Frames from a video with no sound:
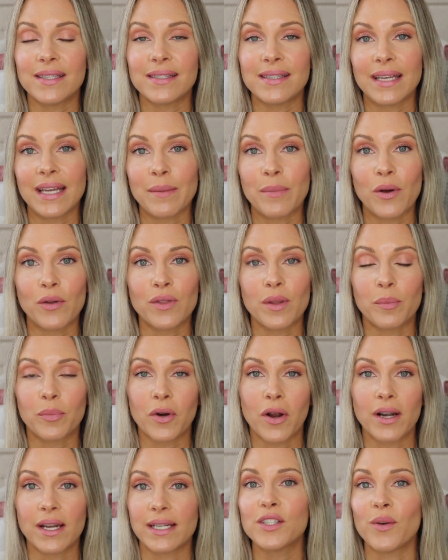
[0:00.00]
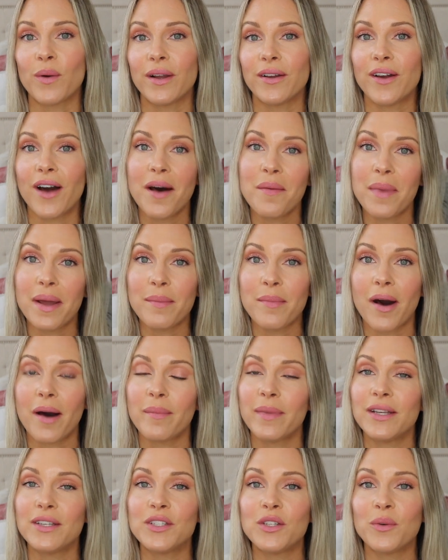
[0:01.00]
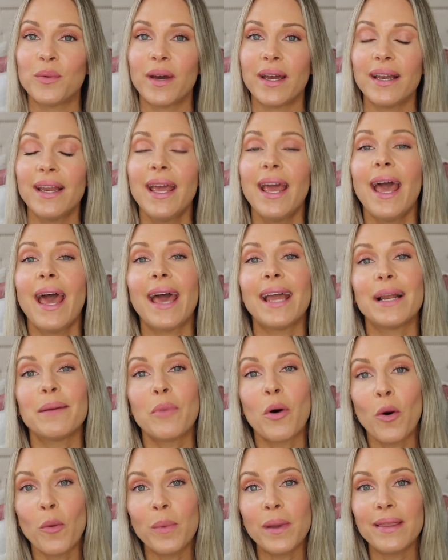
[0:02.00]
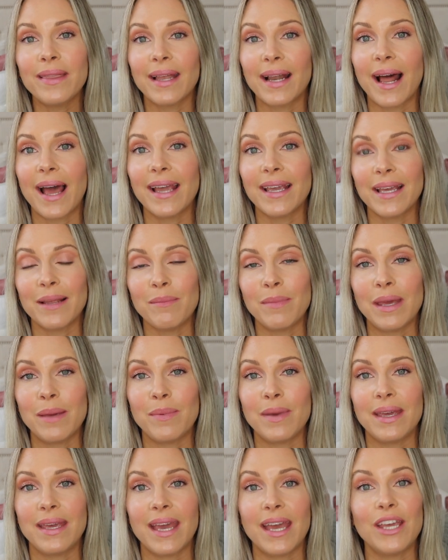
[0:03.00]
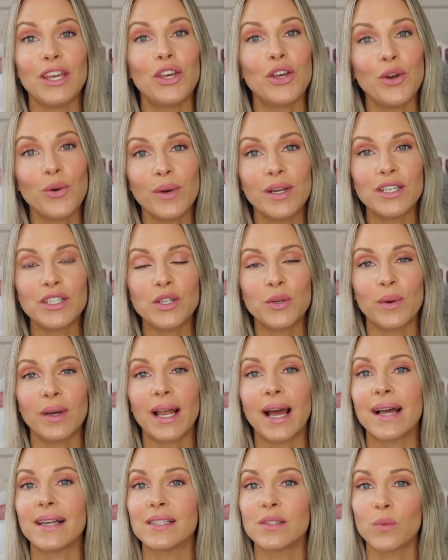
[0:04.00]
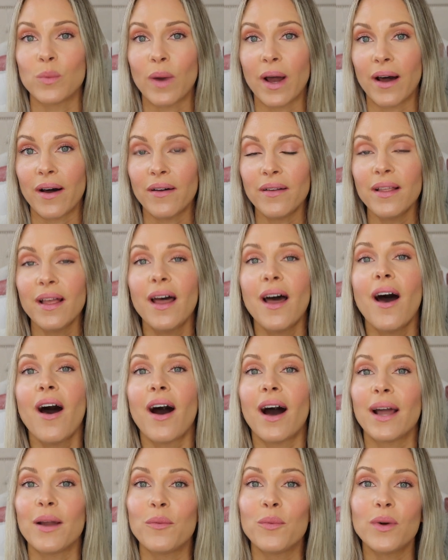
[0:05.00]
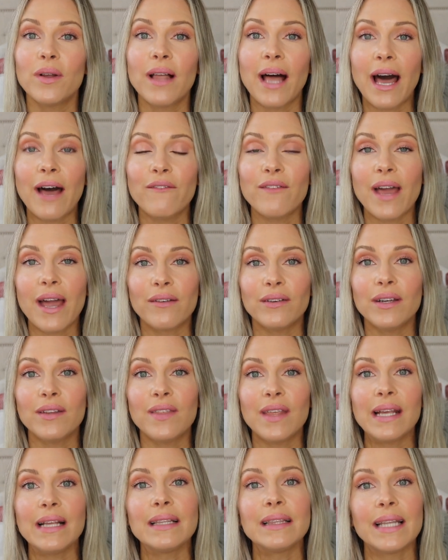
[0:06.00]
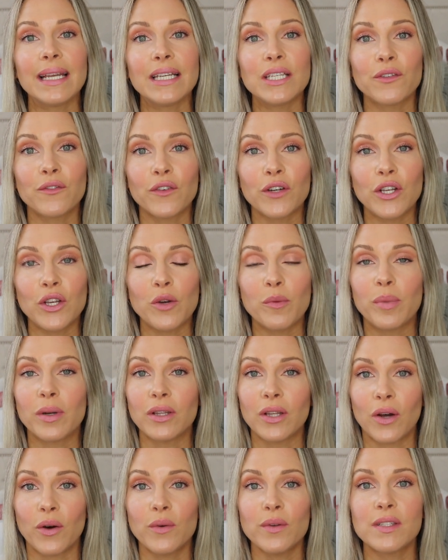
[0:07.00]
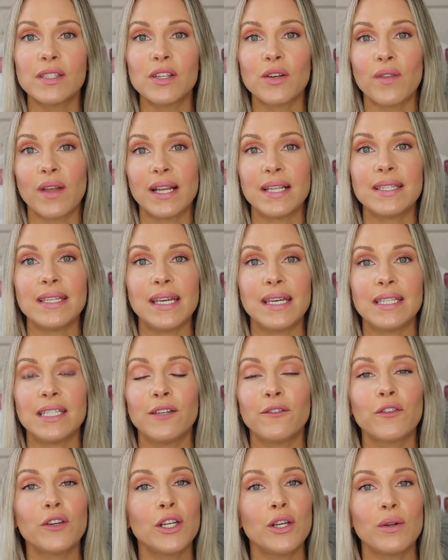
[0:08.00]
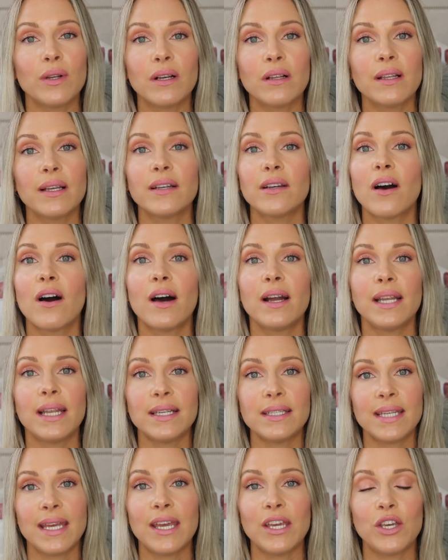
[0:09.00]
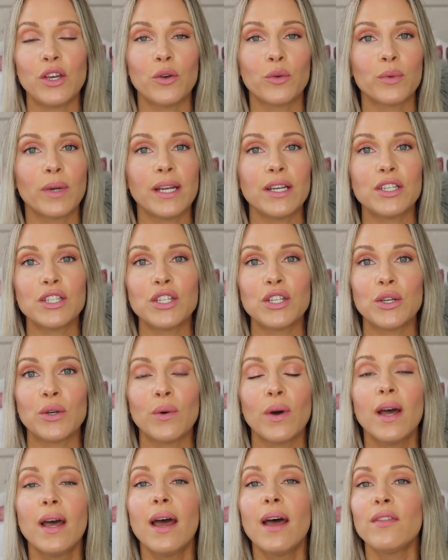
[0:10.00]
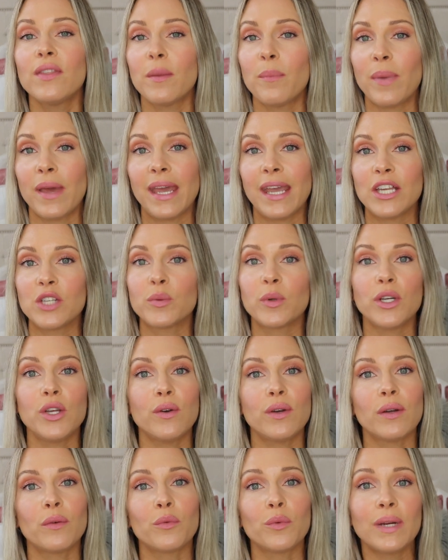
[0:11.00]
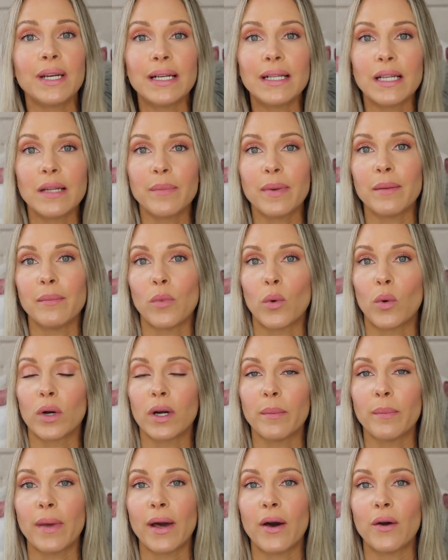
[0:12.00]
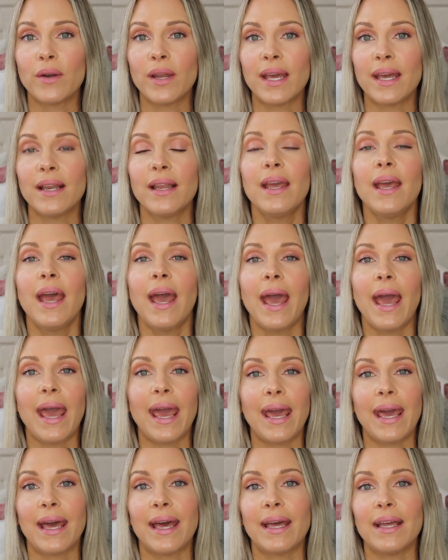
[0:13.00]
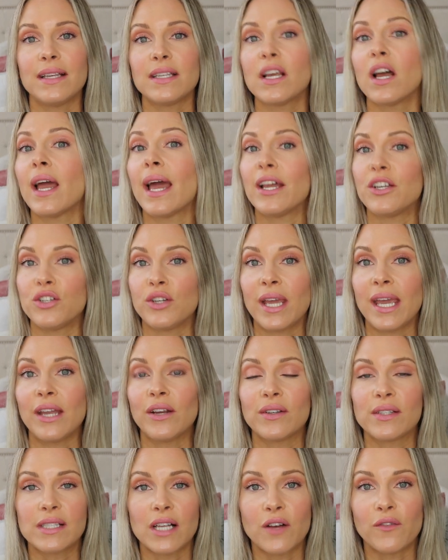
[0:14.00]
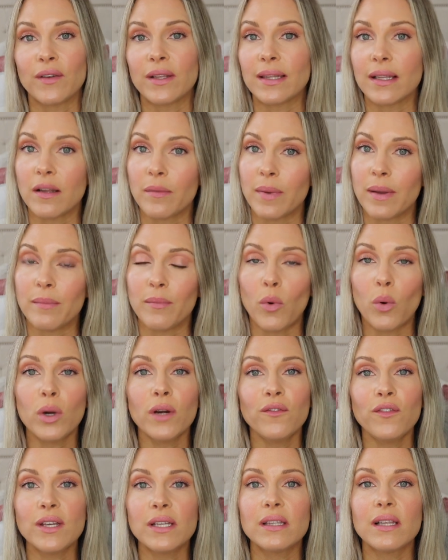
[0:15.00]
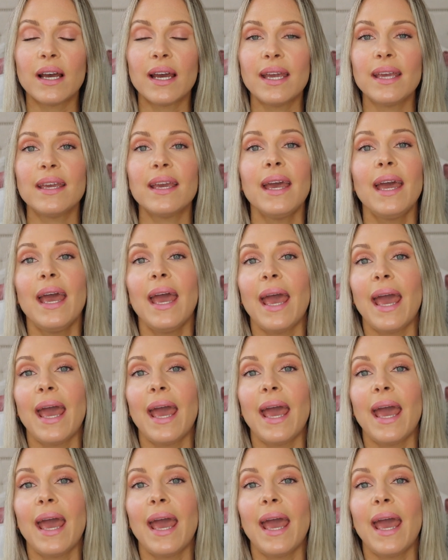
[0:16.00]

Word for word: to say about the product. So I got my mom into it, and I'm hoping that I can maybe get you into it as well. I will have everything linked for you below so that it's easy for you to click on and take you right to the page where you can read a little bit more about it and educate yourself a little bit more if you'd like.